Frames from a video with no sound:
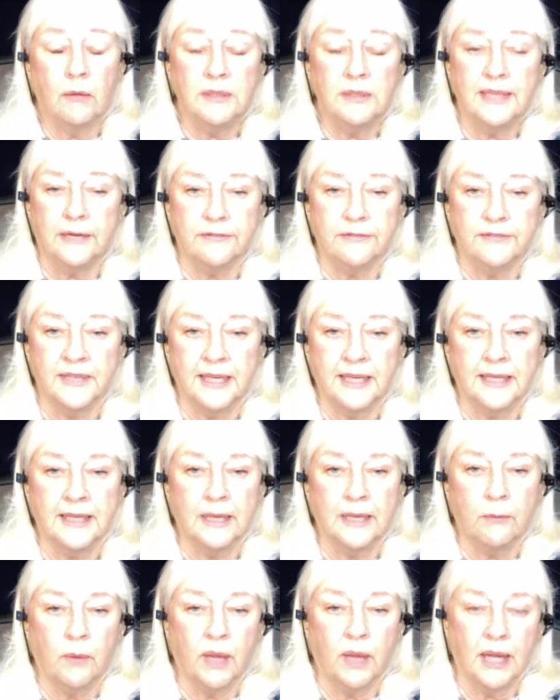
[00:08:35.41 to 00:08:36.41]

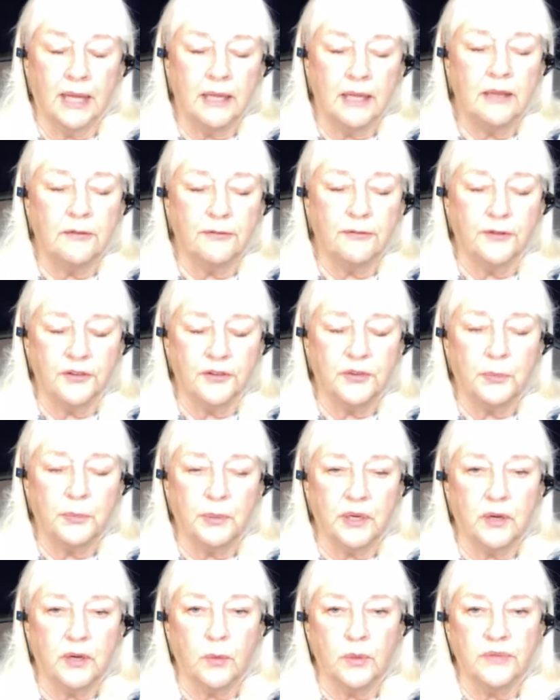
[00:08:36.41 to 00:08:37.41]
Definitely. Well, the first
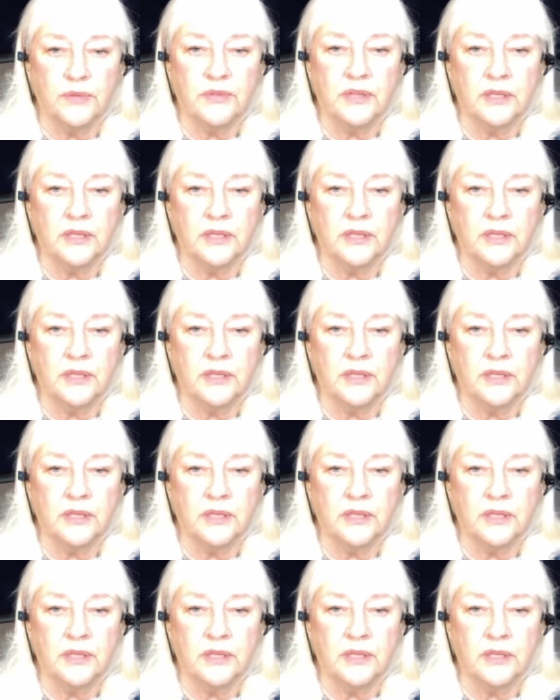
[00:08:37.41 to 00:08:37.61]
book was